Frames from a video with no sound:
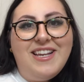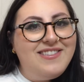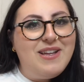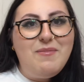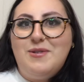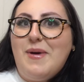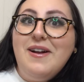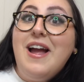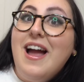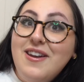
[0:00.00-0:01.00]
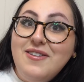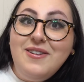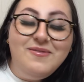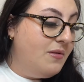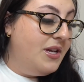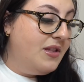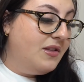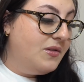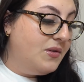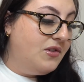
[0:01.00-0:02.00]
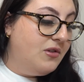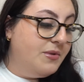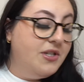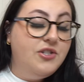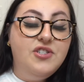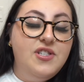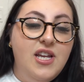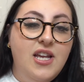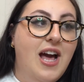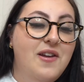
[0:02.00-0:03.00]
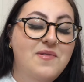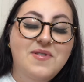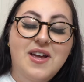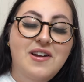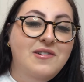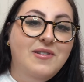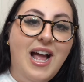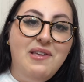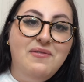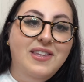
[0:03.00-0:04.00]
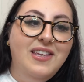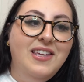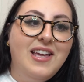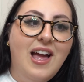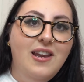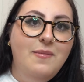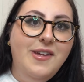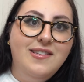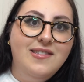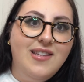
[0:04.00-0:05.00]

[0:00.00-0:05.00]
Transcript: Is that much better? I don't know. Anyway, I thought this was super interesting. I don't know. I feel like it kind of makes